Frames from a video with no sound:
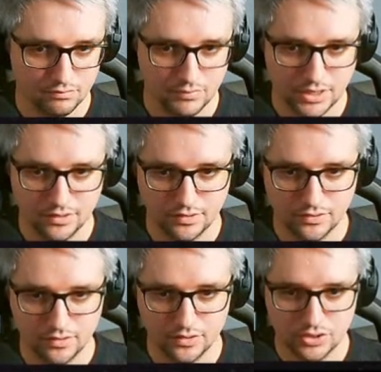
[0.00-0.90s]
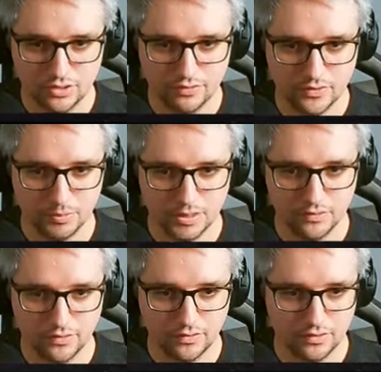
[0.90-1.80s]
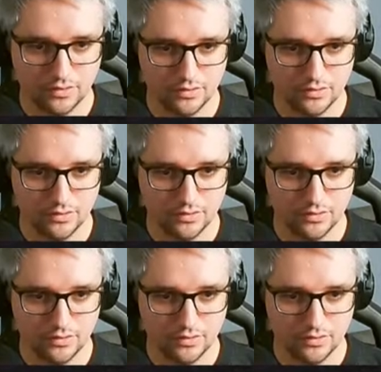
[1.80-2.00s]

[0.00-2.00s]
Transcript: make this shift space.